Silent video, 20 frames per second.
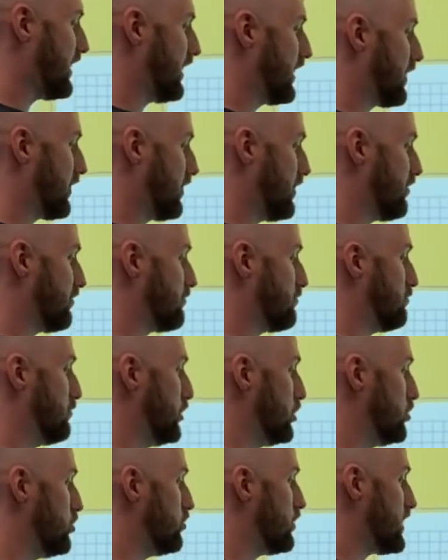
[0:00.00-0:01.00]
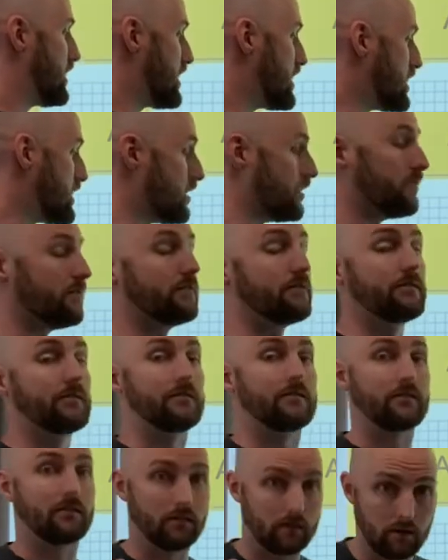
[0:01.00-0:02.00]
like this blue
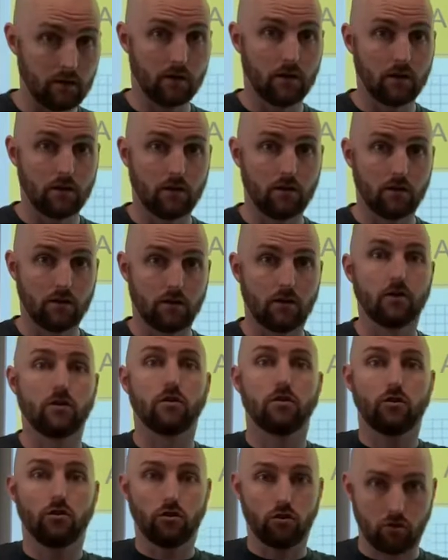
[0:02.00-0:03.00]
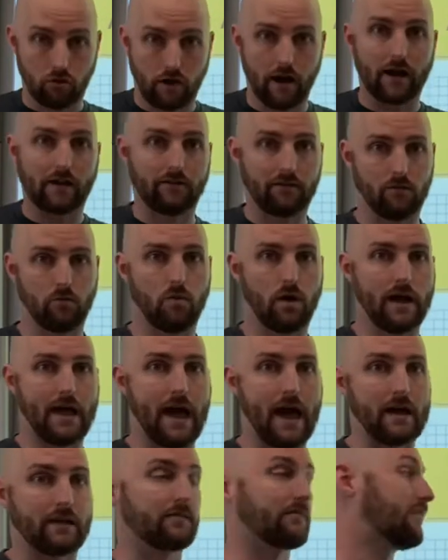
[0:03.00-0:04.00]
is your X and Y
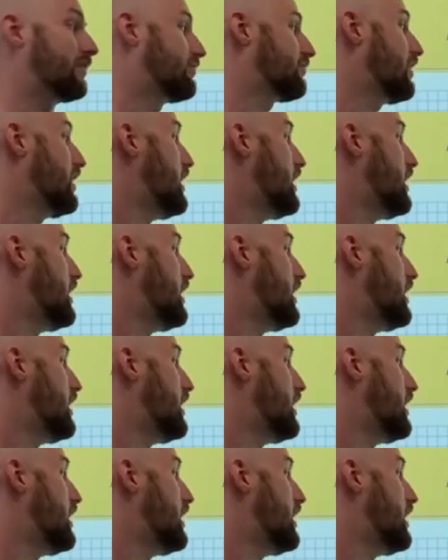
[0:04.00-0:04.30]
axis.